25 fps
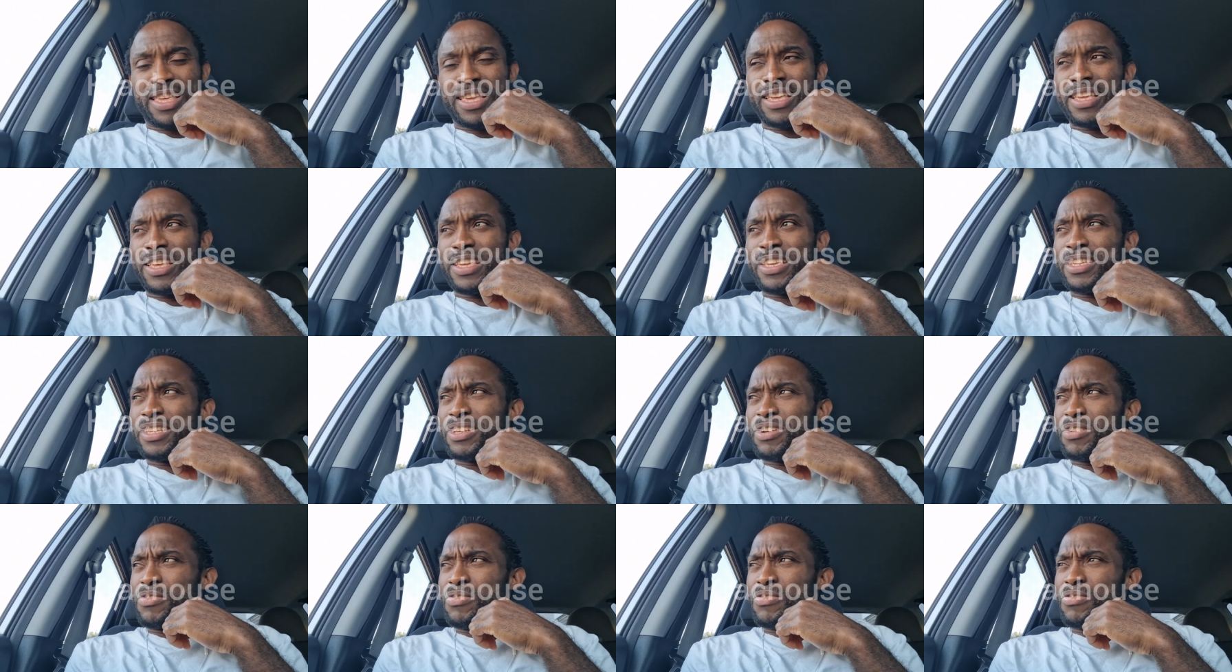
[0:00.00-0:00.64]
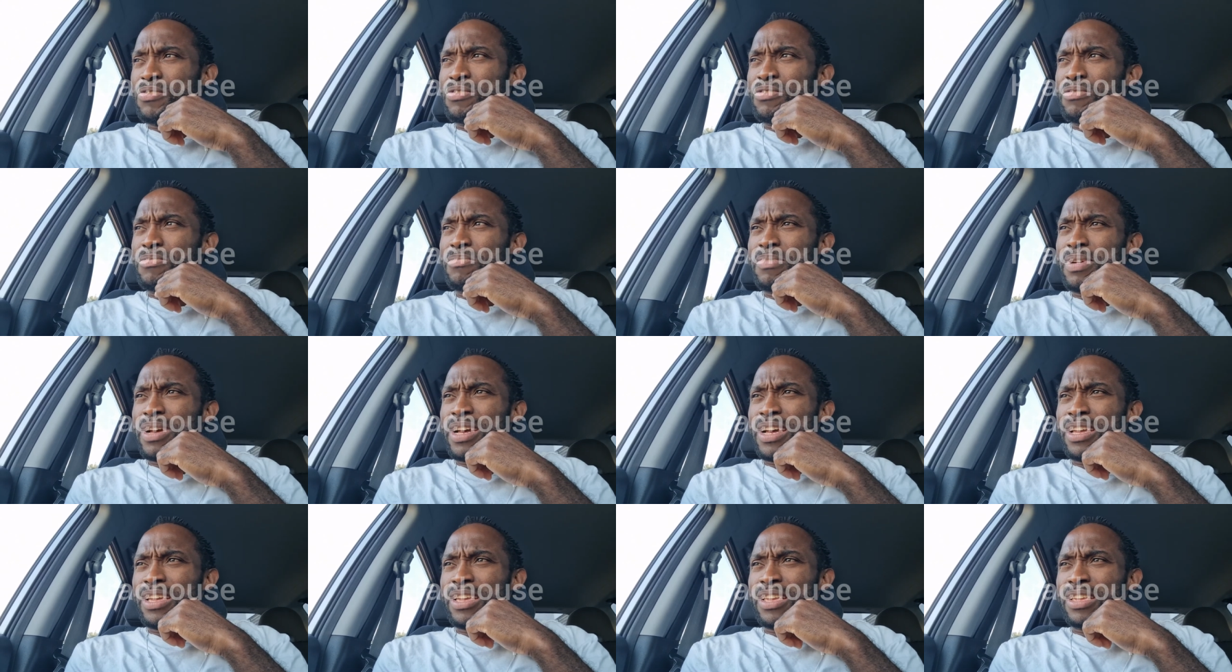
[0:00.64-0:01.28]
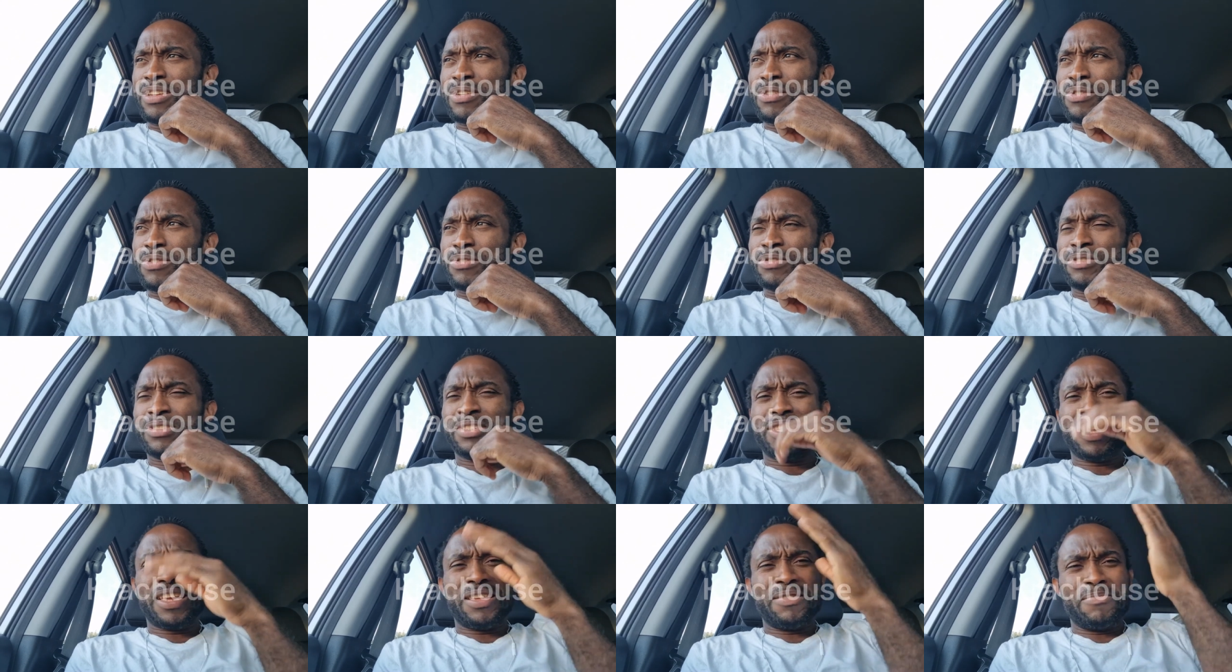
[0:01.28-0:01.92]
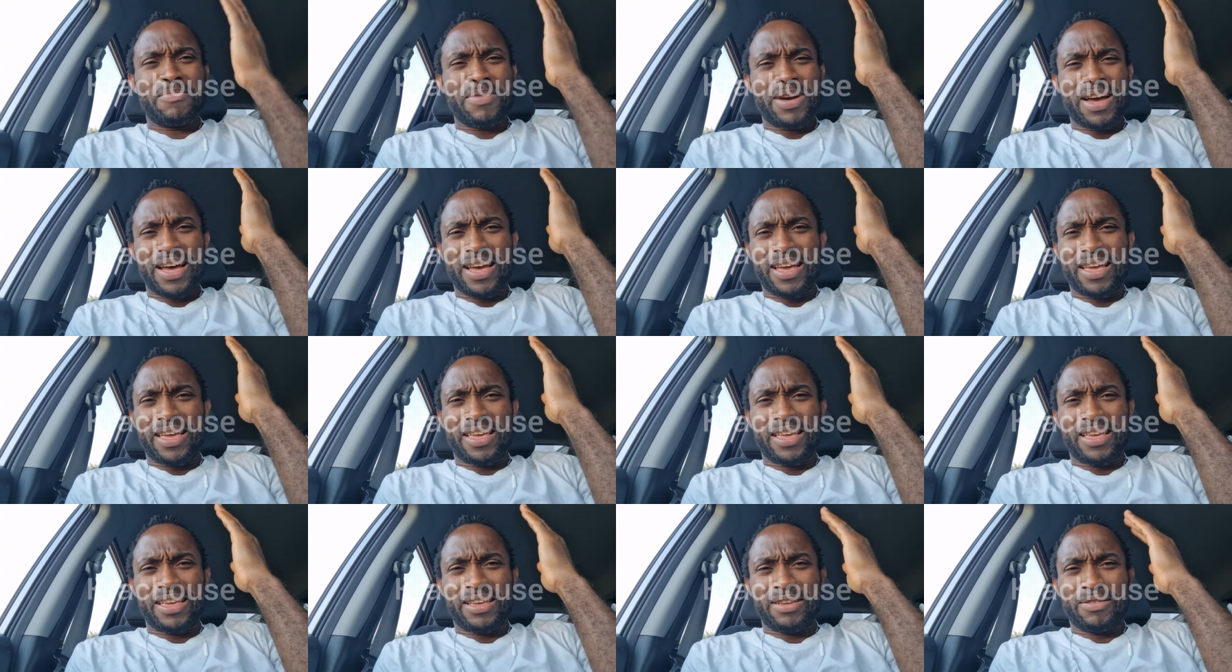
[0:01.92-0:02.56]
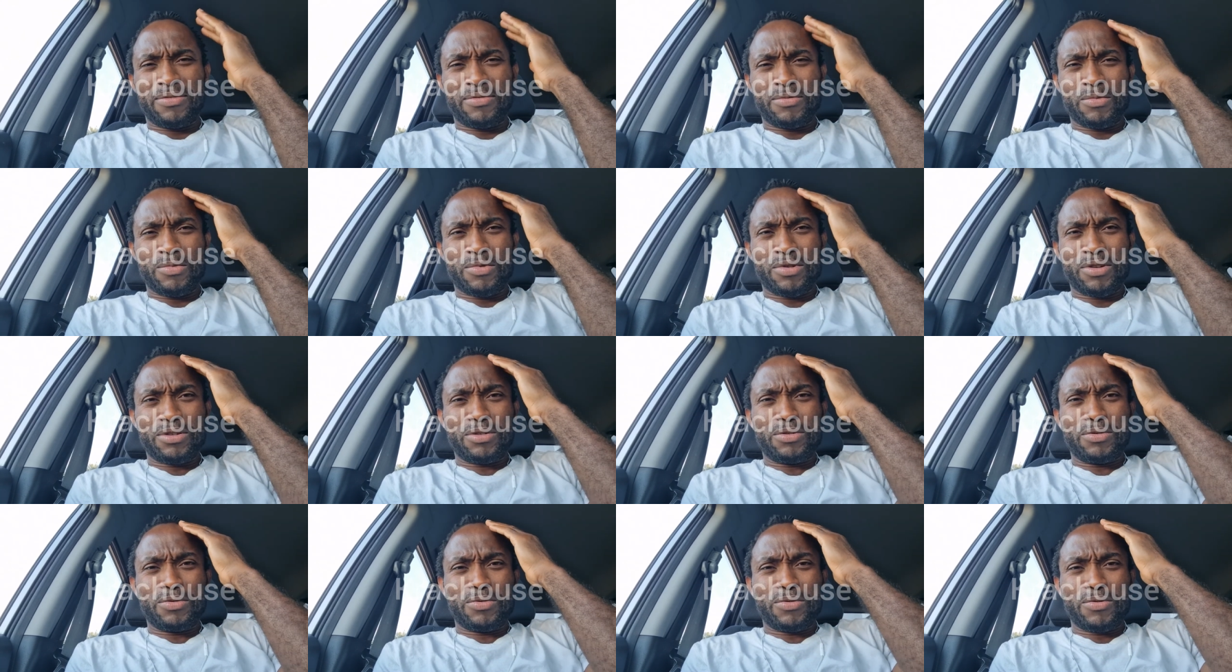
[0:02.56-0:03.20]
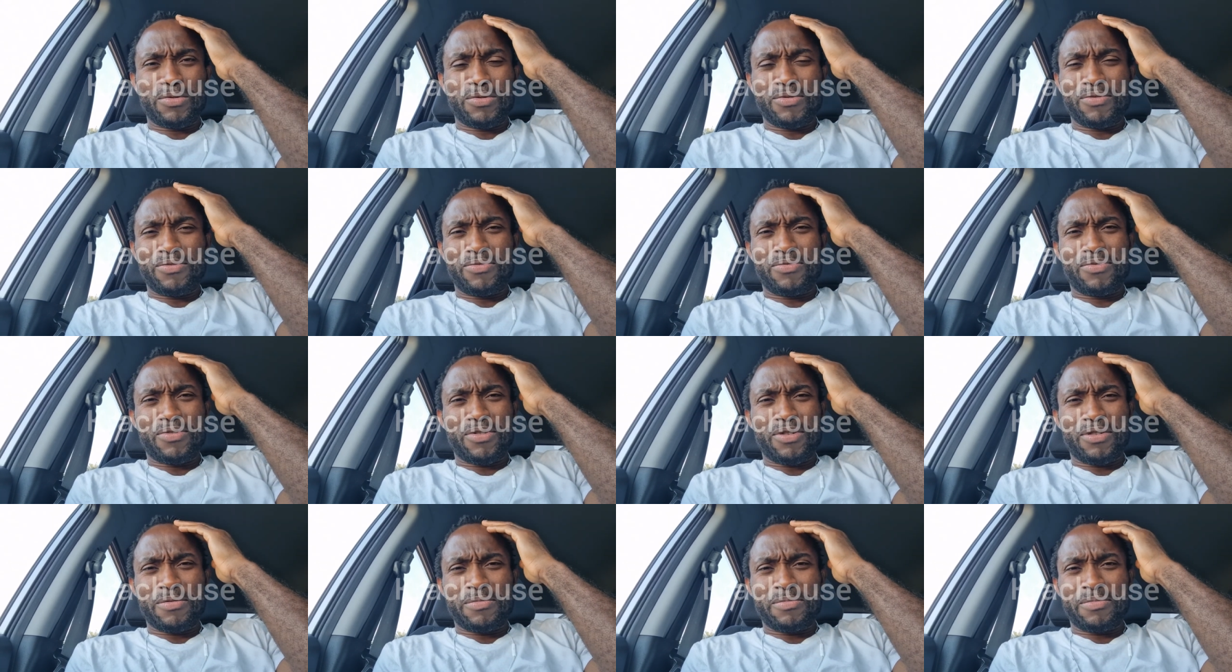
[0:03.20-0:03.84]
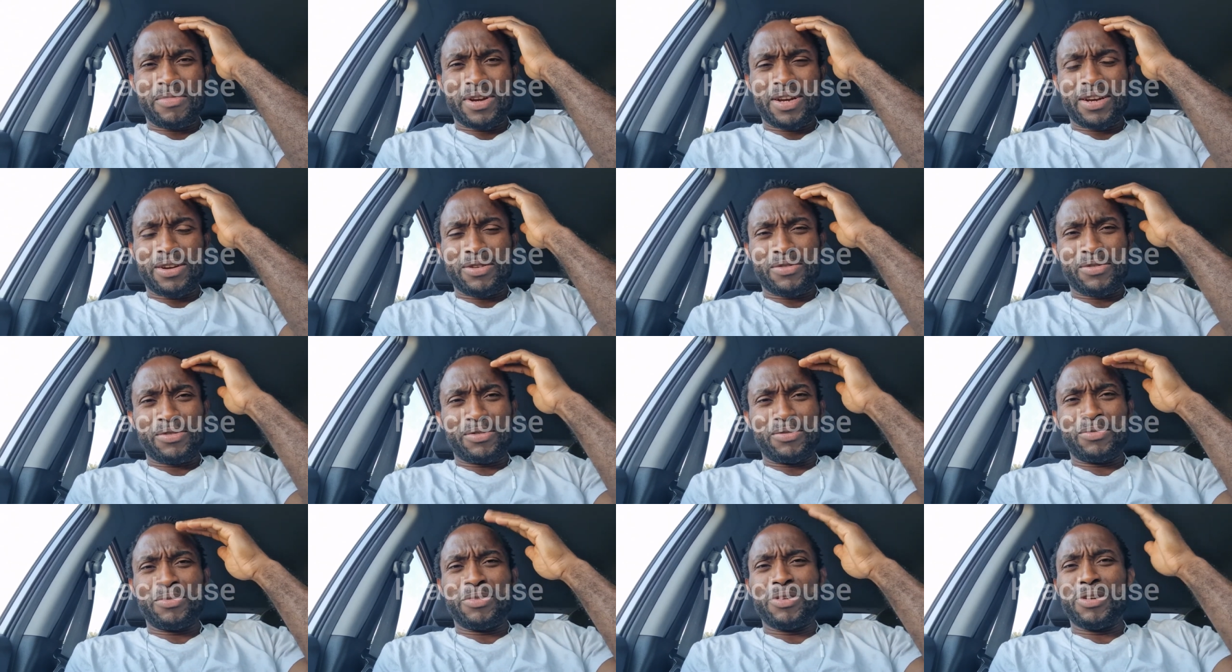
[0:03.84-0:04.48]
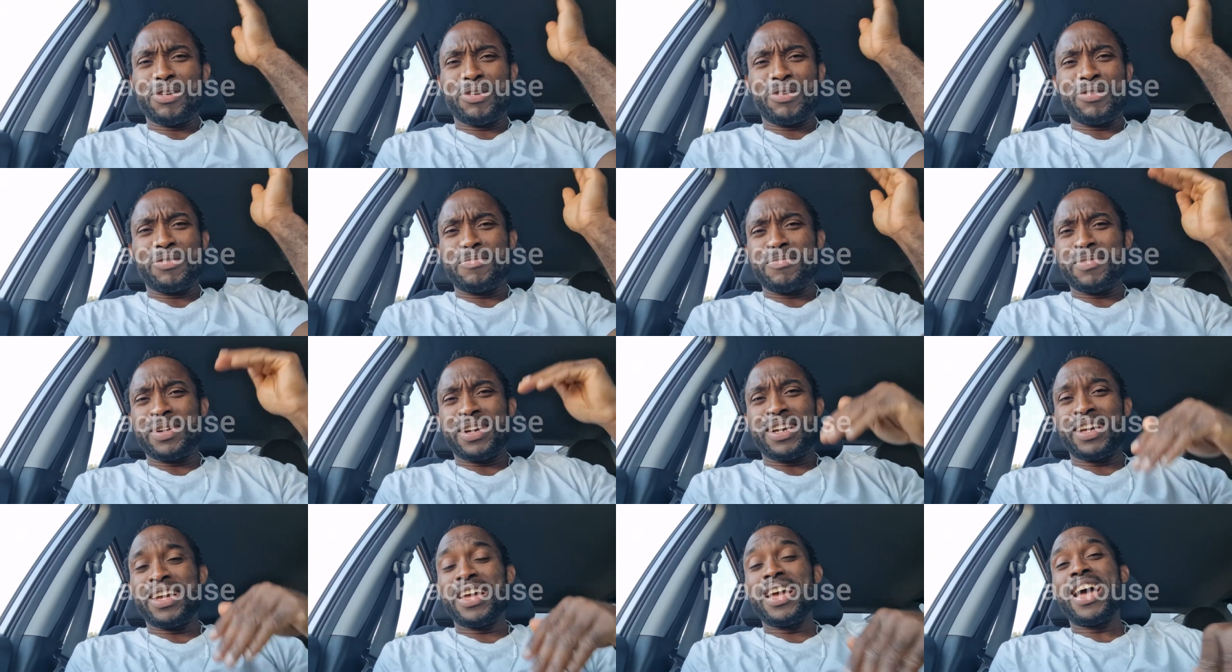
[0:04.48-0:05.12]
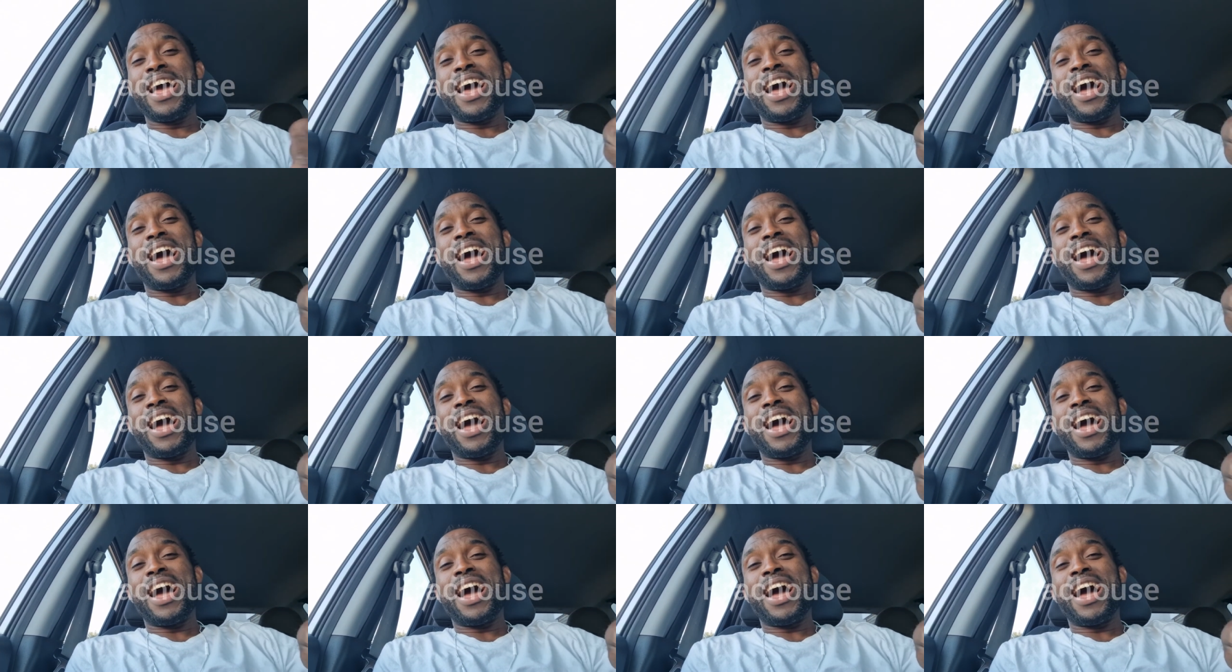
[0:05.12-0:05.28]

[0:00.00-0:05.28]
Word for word: think owned by, hosted by one Uforma or Nuloma.